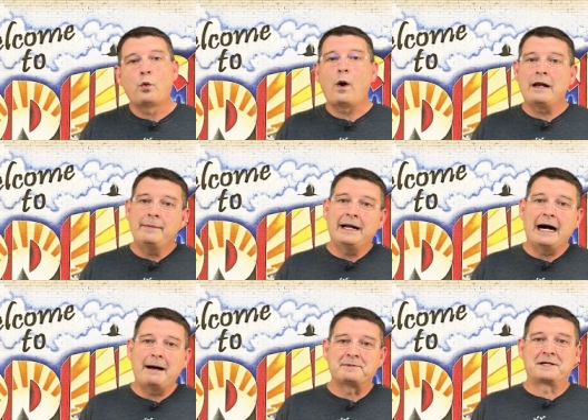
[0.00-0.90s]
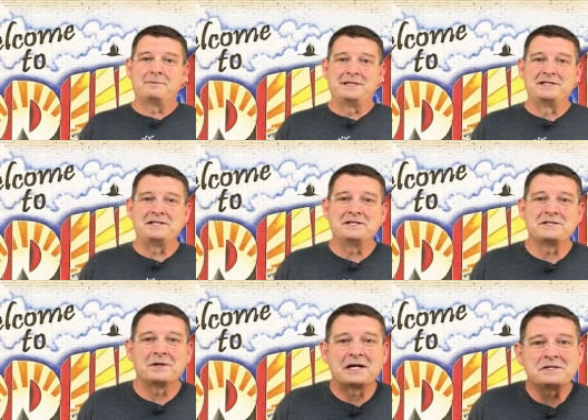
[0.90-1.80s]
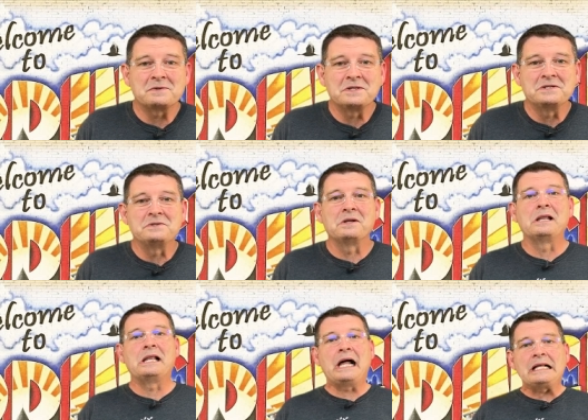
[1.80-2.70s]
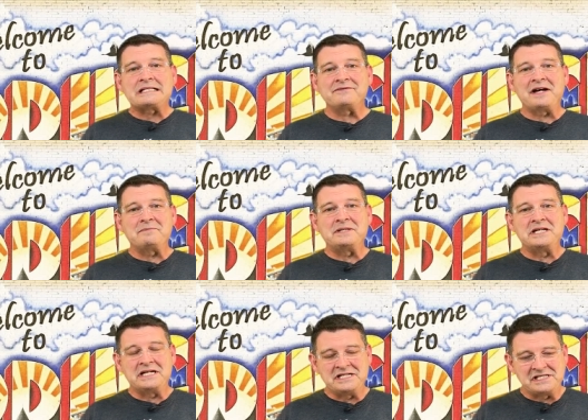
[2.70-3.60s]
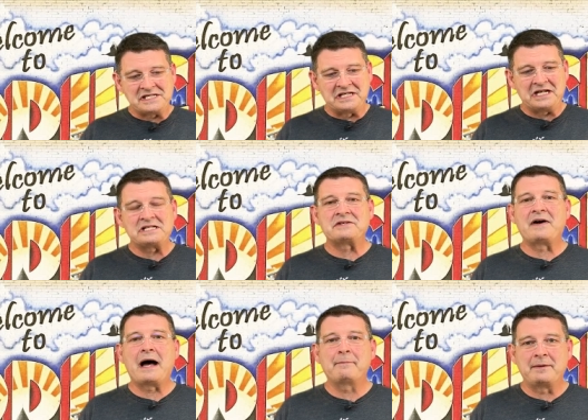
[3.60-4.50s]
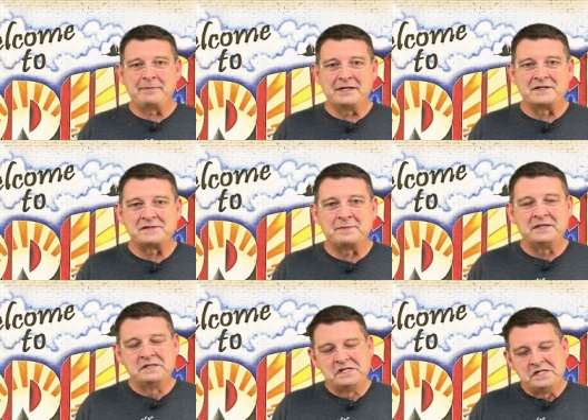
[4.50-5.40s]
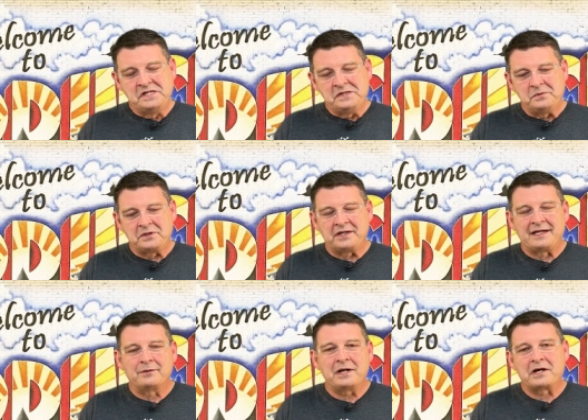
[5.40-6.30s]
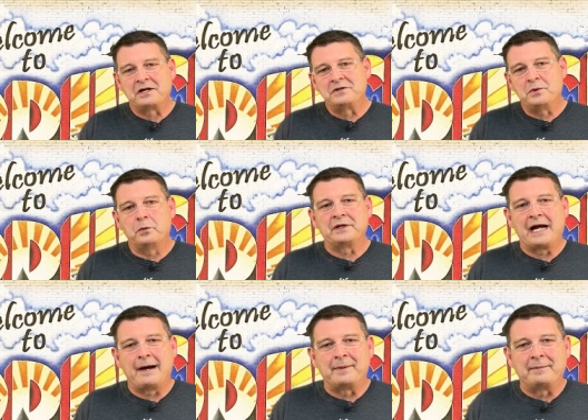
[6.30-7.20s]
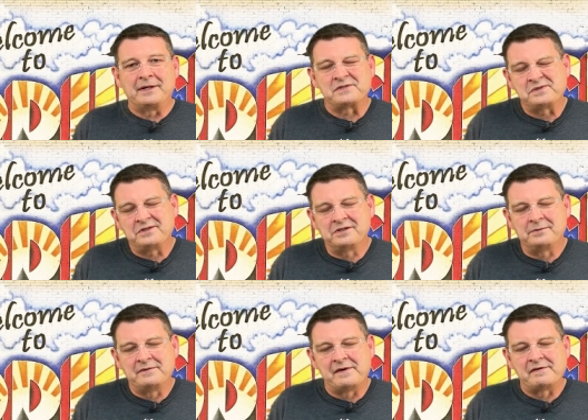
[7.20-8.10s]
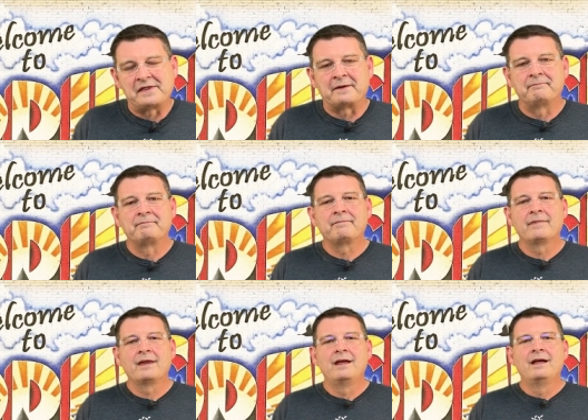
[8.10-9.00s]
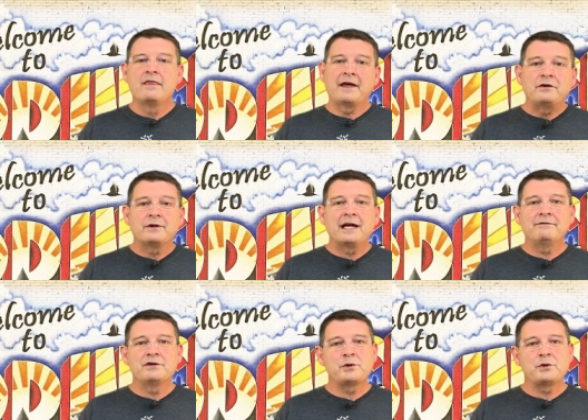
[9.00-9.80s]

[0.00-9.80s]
quite a bit of hops coming this year, so I guess we're going to do lots of IPAs and lots of hoppy beers, but we'll get there. We're not going to do only hoppy beers, we'll do a little bit of everything. Thank you again for